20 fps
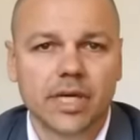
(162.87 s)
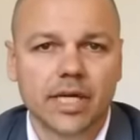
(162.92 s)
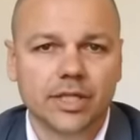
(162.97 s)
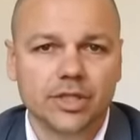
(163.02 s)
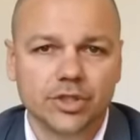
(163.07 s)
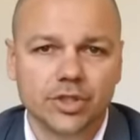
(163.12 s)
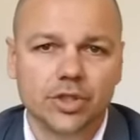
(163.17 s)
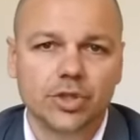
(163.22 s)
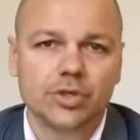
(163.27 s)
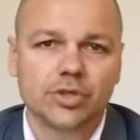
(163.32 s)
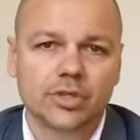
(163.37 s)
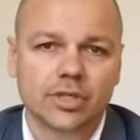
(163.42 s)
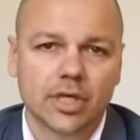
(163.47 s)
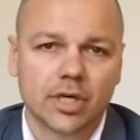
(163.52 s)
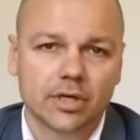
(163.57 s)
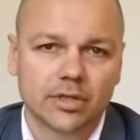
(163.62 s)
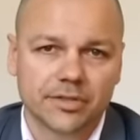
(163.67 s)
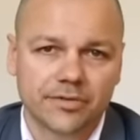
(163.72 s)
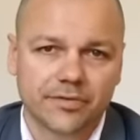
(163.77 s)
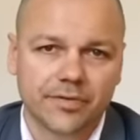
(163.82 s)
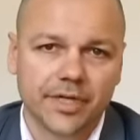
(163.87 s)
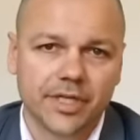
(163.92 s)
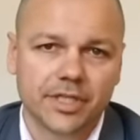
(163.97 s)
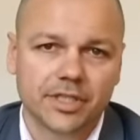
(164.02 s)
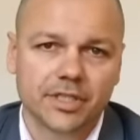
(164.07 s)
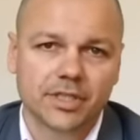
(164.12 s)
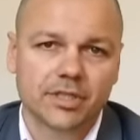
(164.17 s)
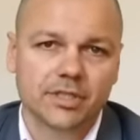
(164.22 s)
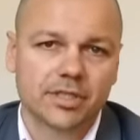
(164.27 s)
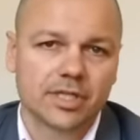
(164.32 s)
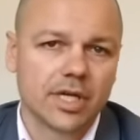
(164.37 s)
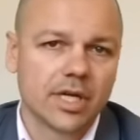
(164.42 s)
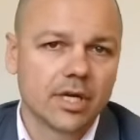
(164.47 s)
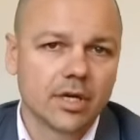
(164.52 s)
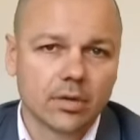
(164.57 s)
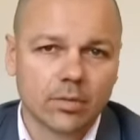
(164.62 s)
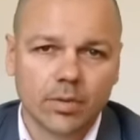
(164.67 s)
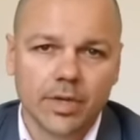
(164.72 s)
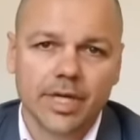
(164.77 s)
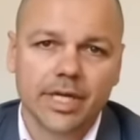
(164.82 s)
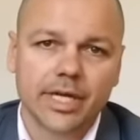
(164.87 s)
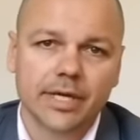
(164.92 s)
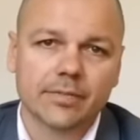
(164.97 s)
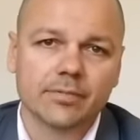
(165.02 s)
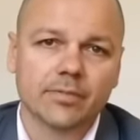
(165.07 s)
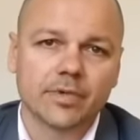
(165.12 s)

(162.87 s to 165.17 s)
and use those features week in,